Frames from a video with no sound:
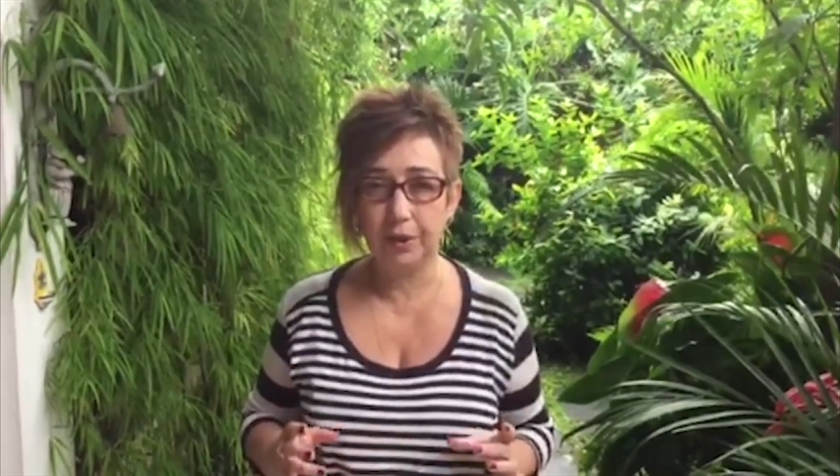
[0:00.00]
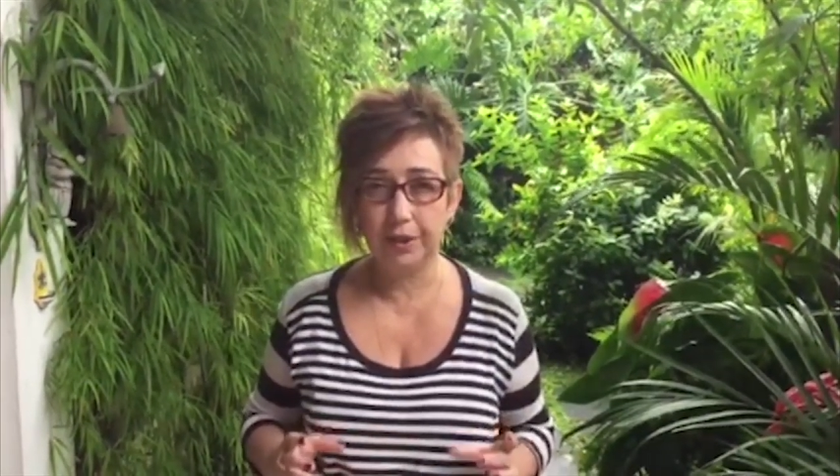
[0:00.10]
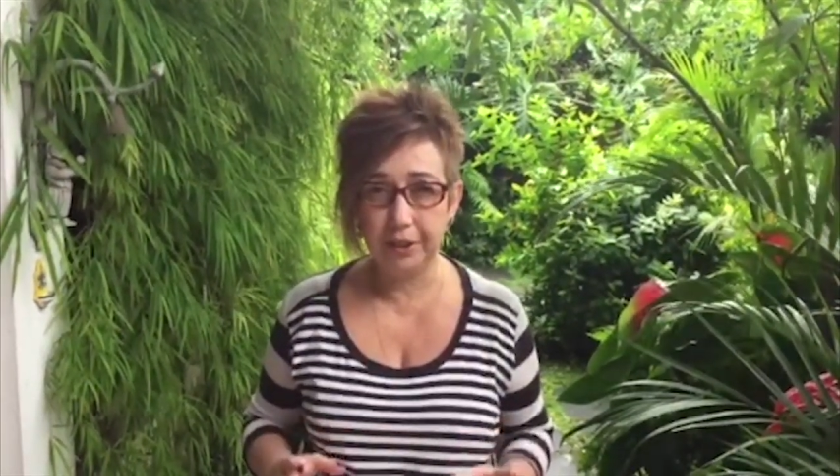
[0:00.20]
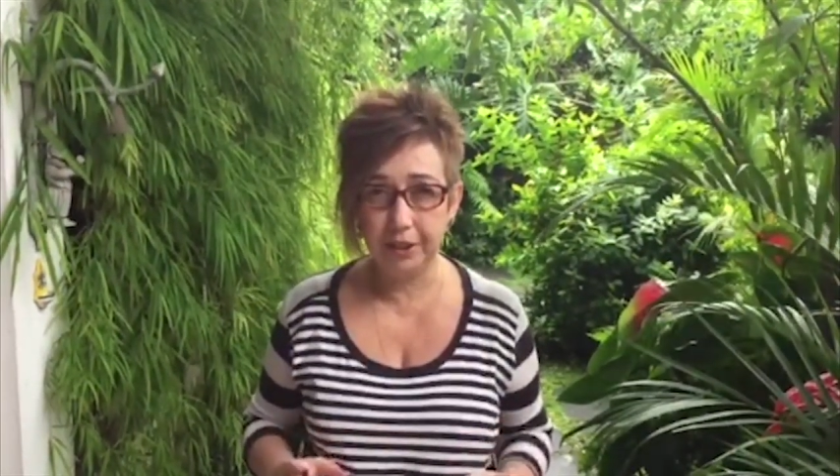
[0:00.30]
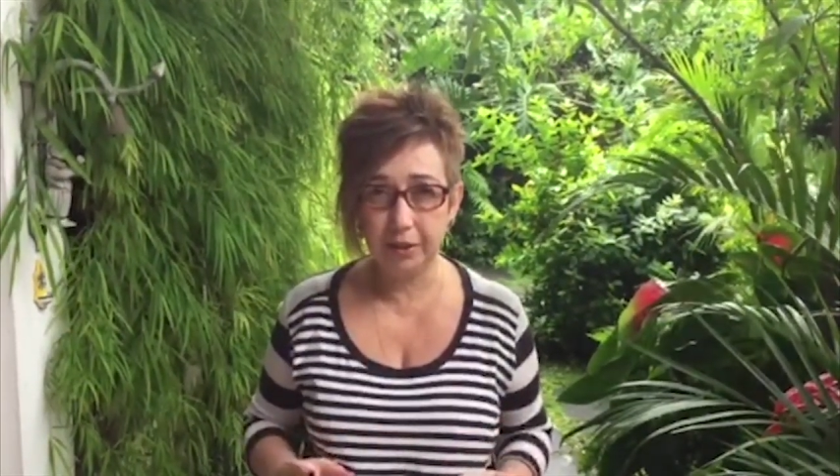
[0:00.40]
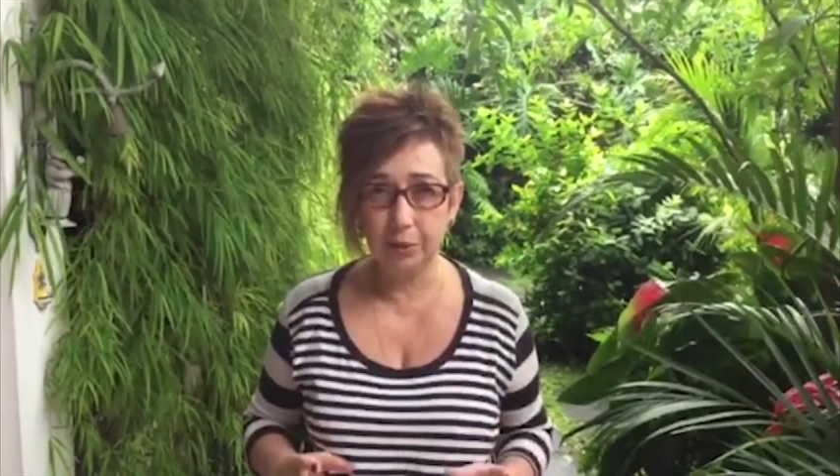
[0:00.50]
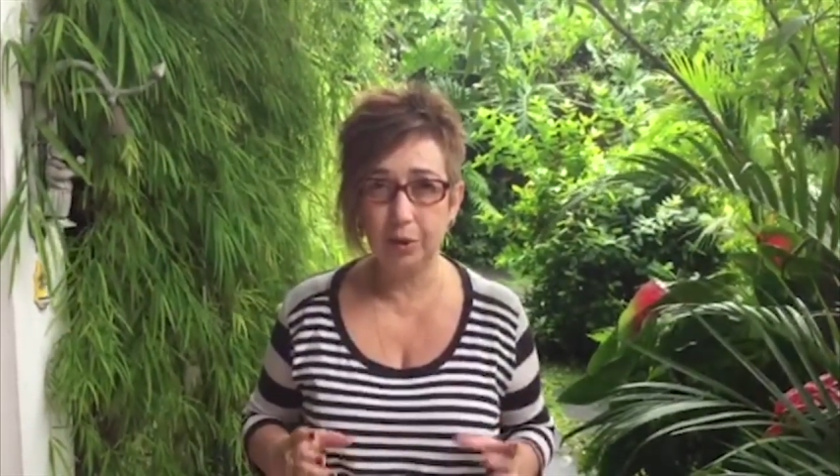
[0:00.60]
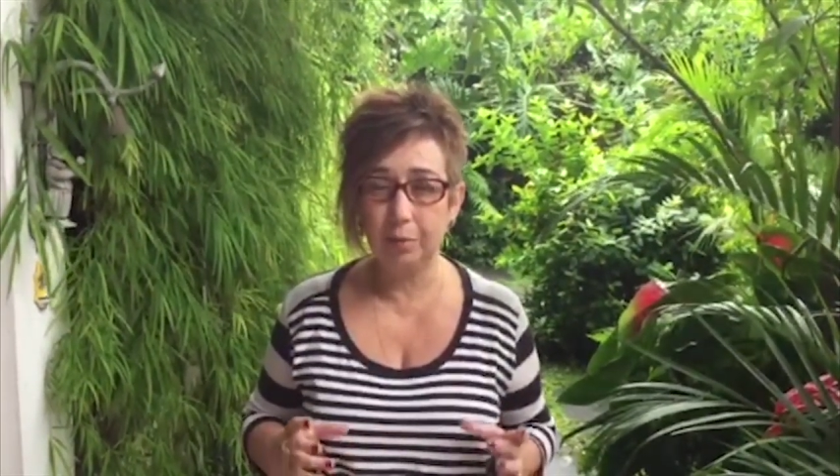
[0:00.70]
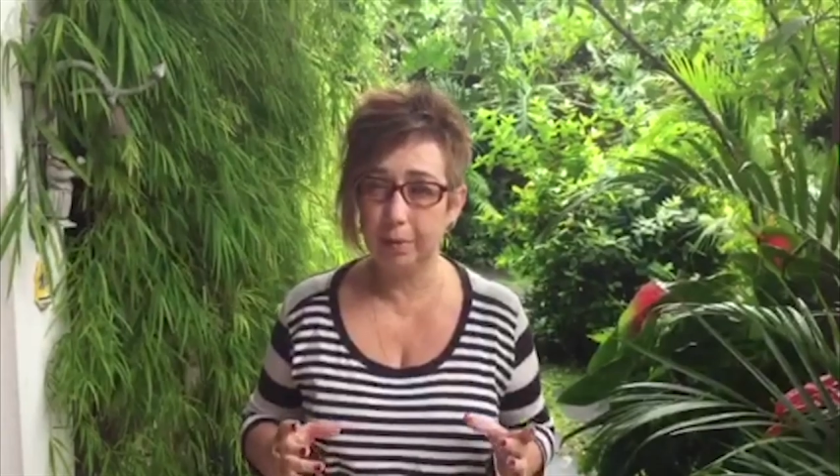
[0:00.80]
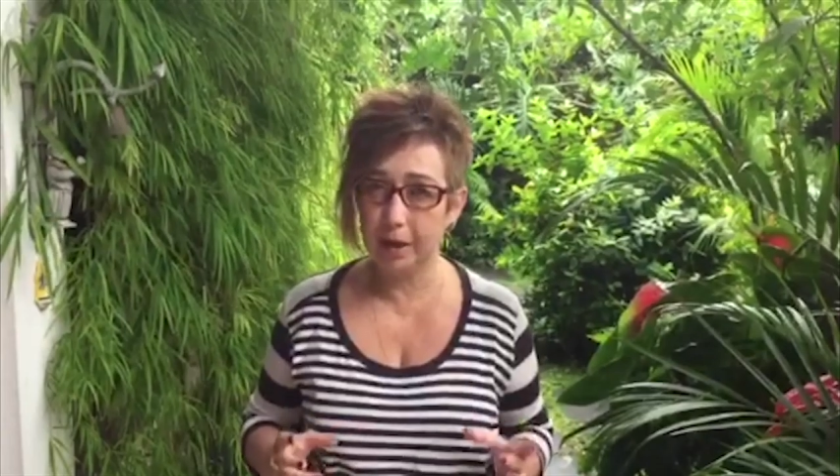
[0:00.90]
real
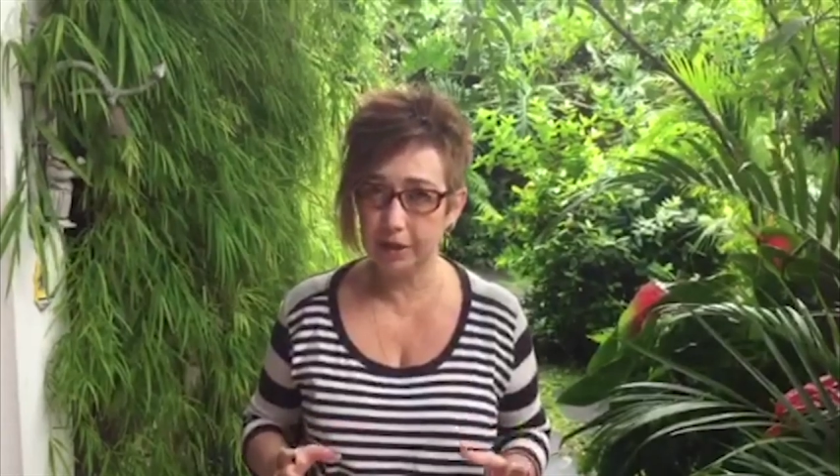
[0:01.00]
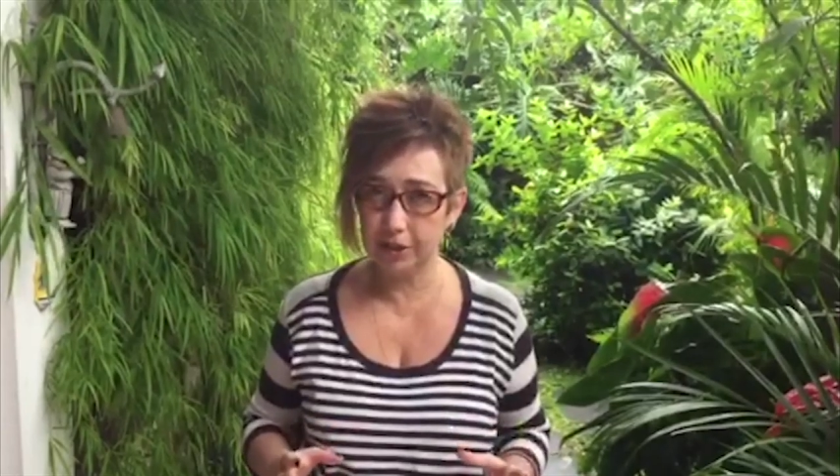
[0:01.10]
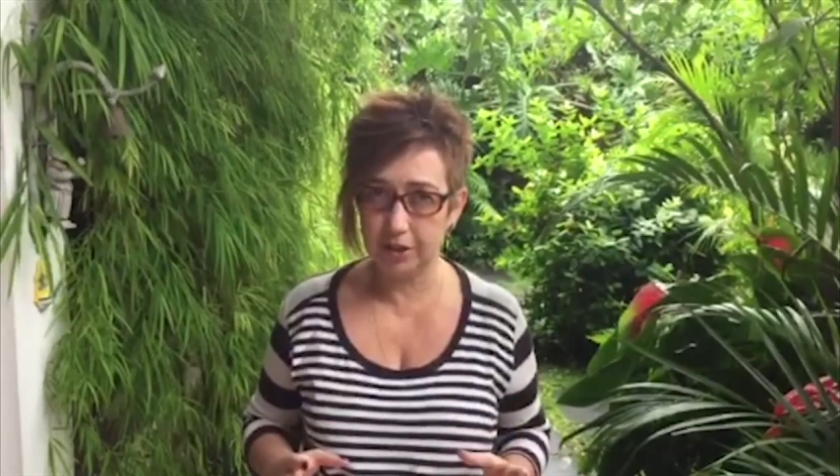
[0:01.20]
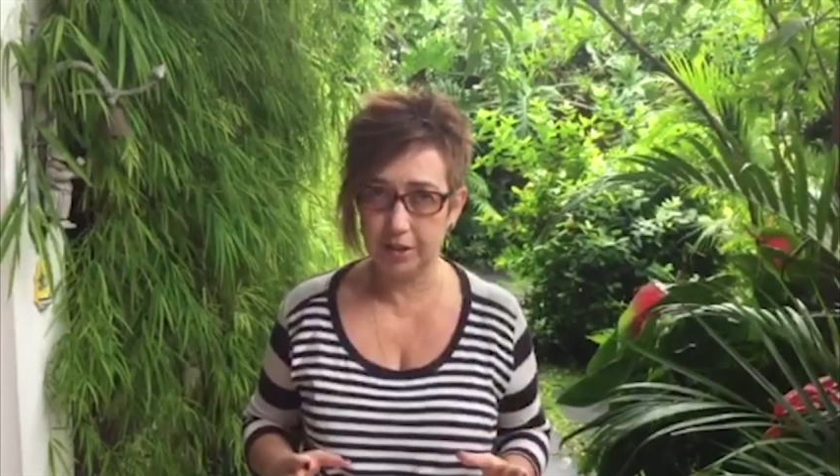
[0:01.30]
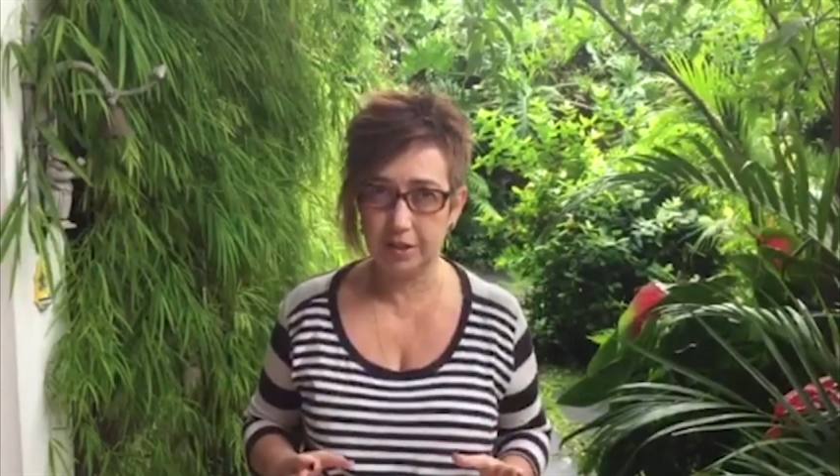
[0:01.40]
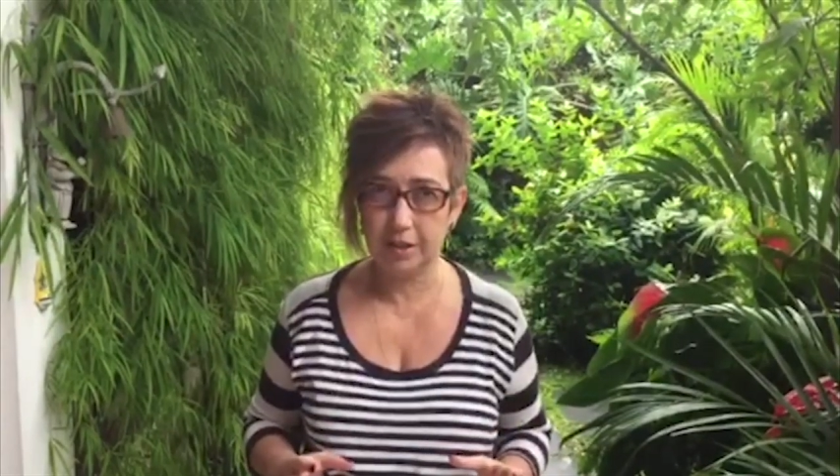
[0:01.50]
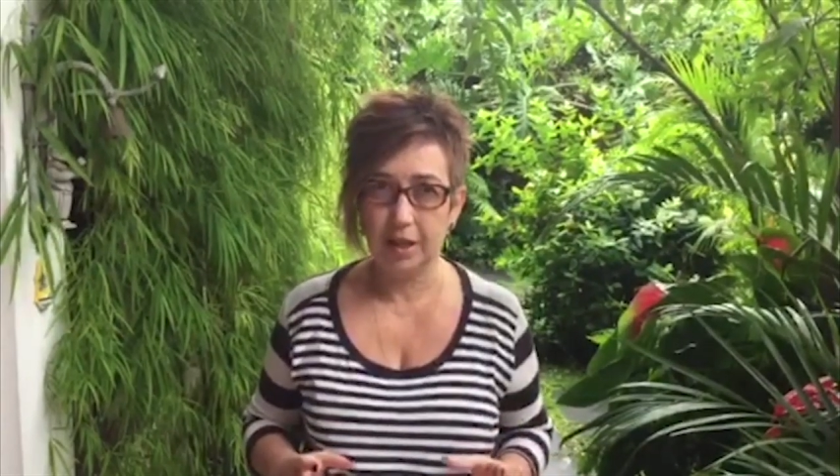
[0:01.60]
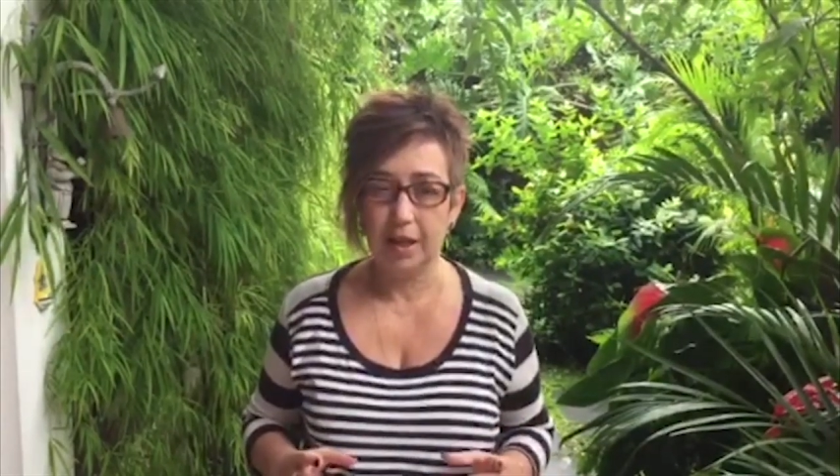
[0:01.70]
partners